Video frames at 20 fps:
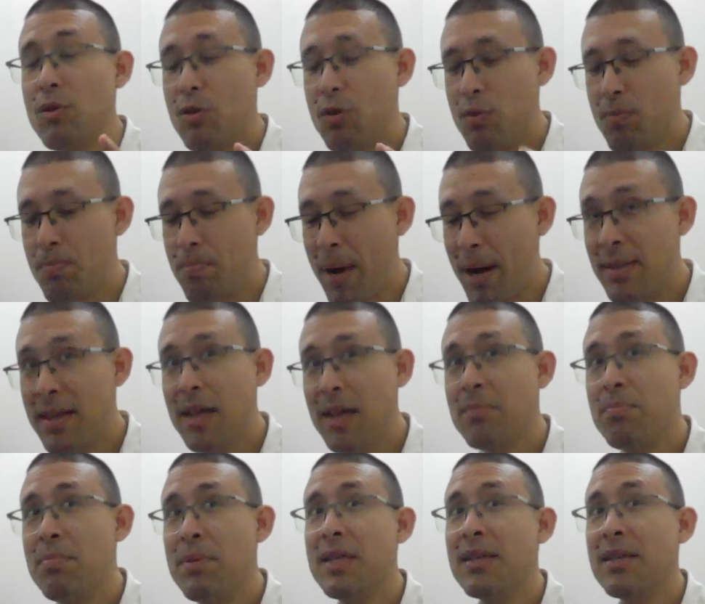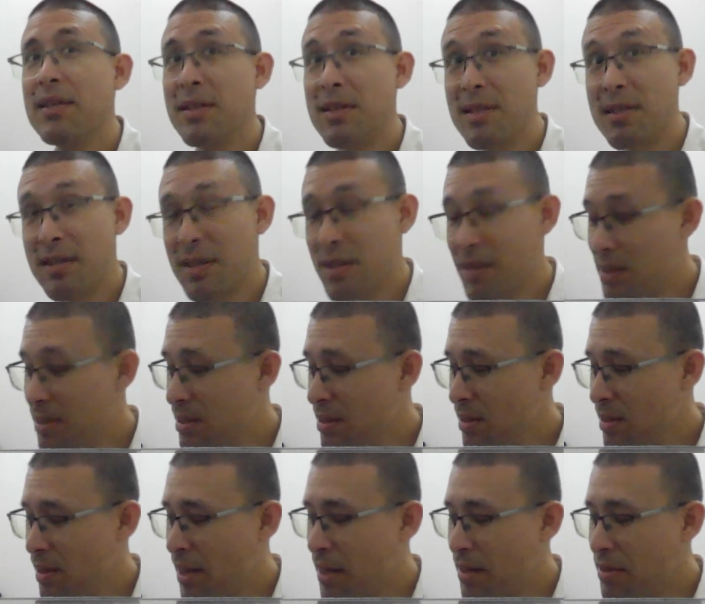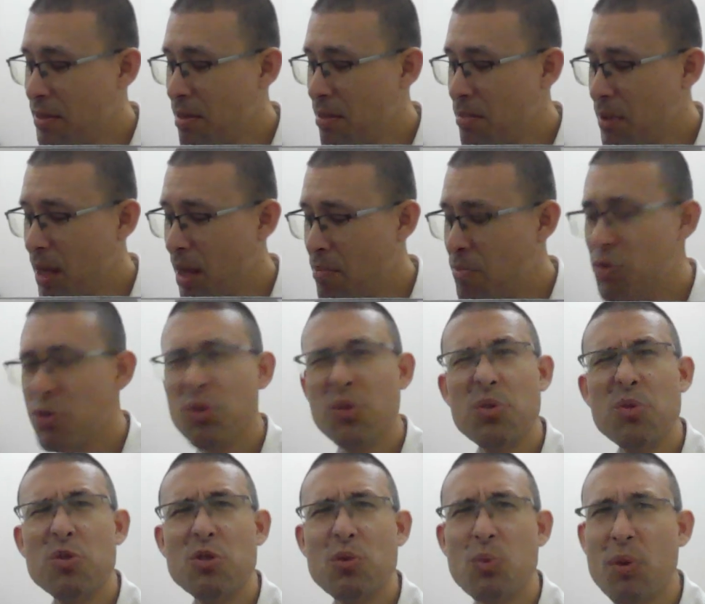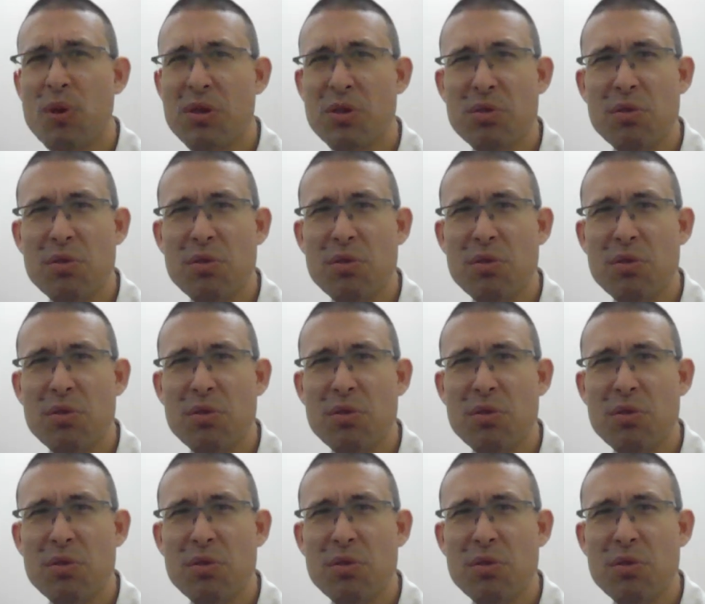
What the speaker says: by not being consistent, like sometimes you'll use 1,